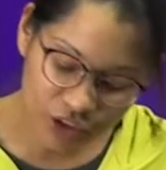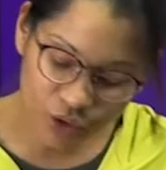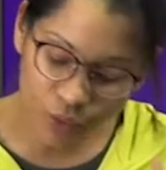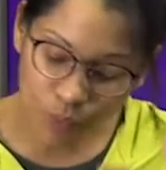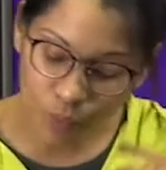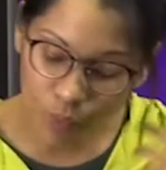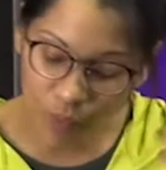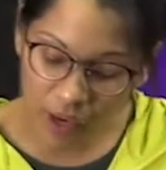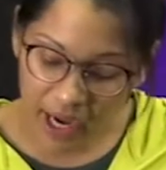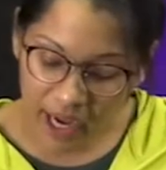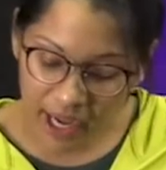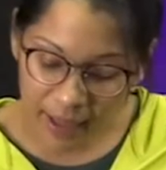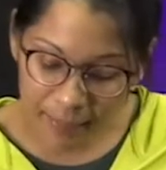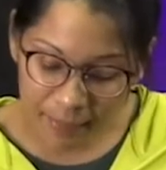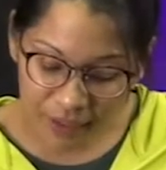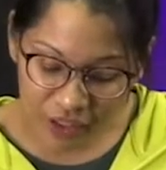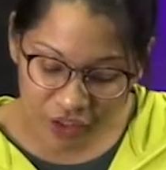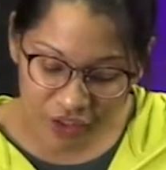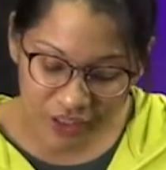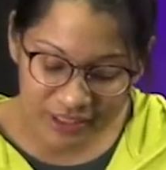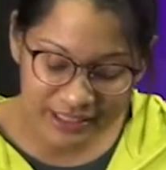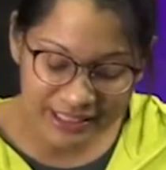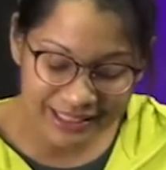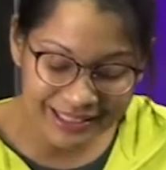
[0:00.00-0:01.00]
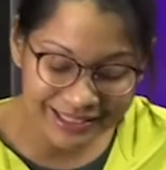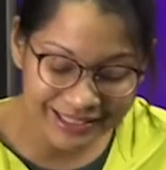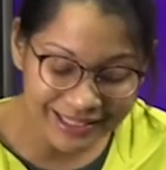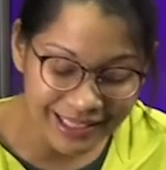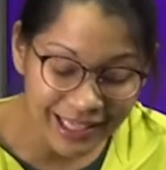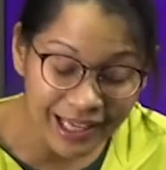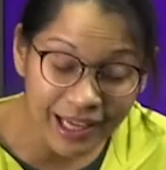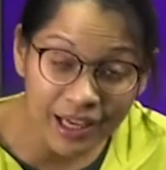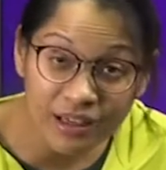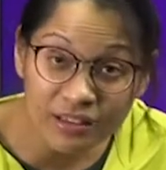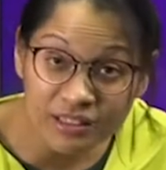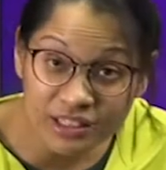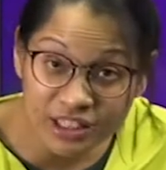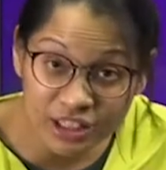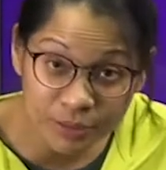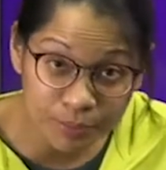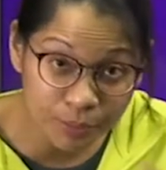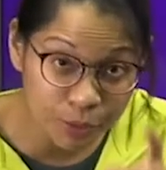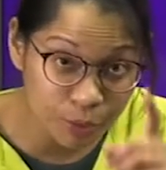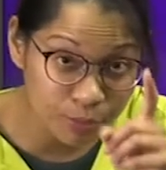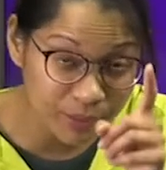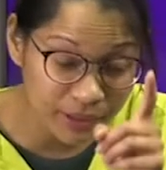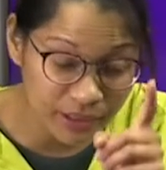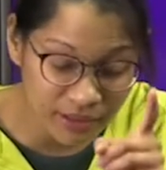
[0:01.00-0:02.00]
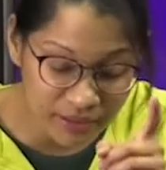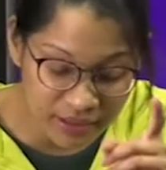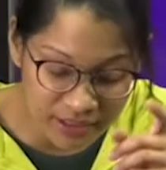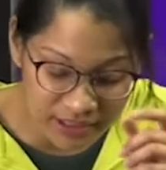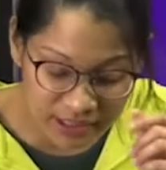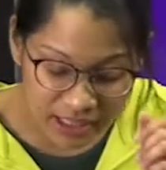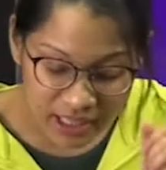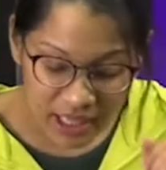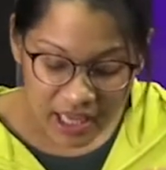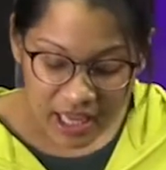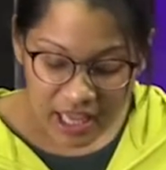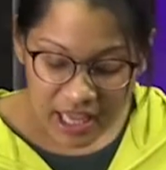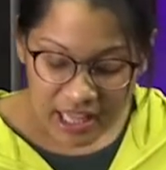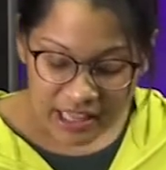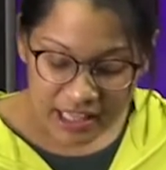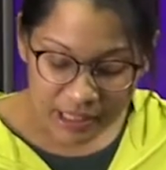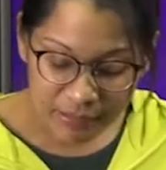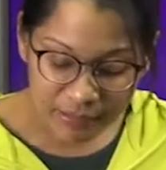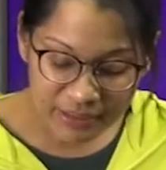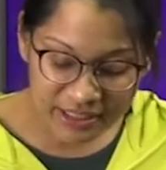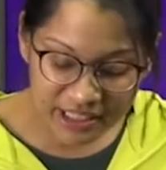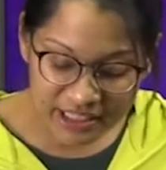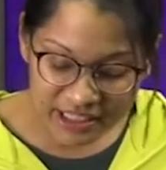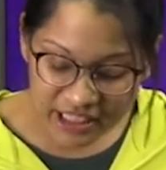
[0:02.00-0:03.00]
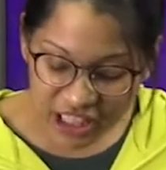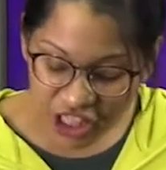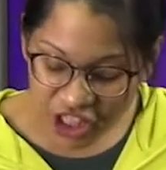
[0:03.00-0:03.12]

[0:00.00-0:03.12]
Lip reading: so why? Because he tells the pupils that Mrs.